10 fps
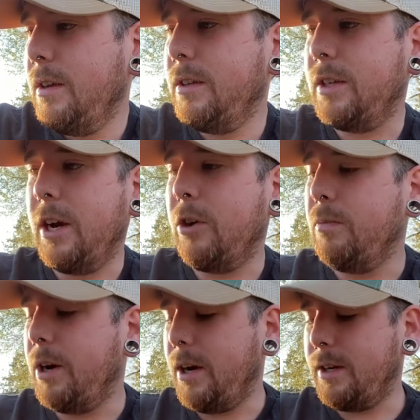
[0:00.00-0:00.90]
tackle
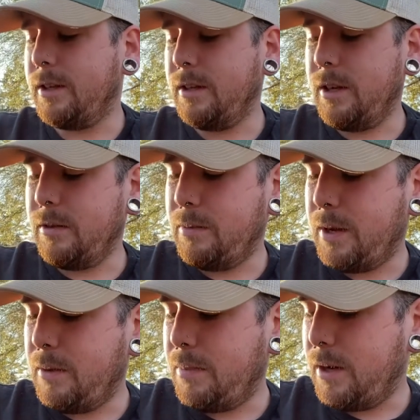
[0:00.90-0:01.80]
box and they only
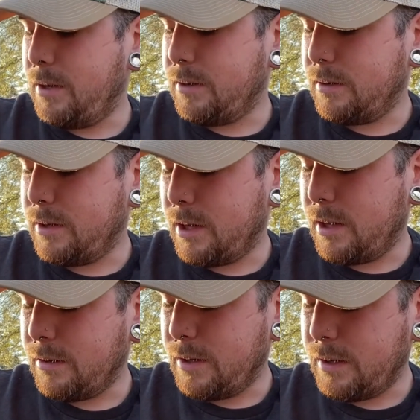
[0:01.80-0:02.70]
pay pennies on the
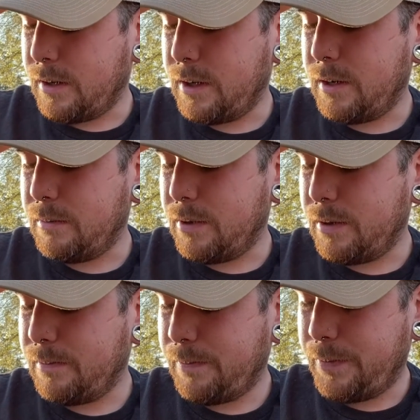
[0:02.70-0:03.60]
dollar or anything.
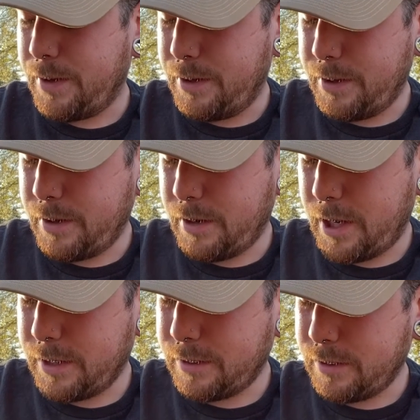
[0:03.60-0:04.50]
But you know,
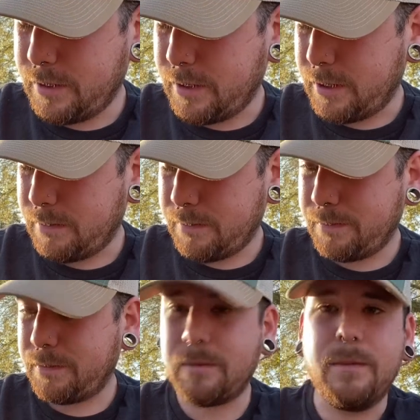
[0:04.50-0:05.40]
honestly, like,
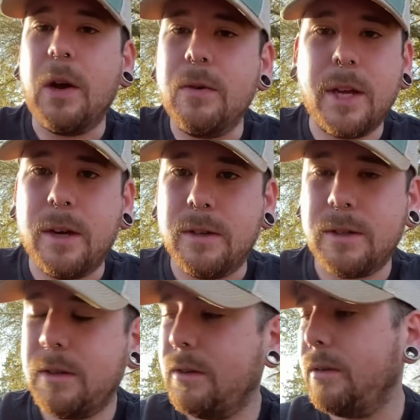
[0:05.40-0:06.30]
who cares?